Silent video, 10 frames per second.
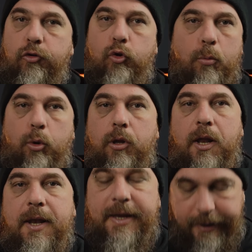a normal
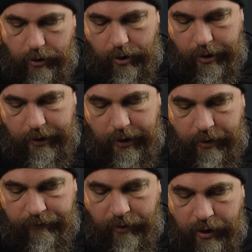lead line. And
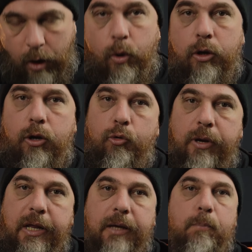if I now want to
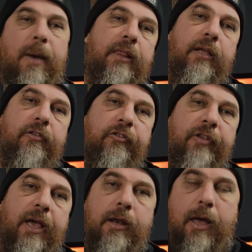really make that
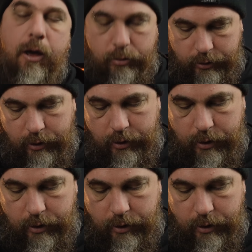stand out,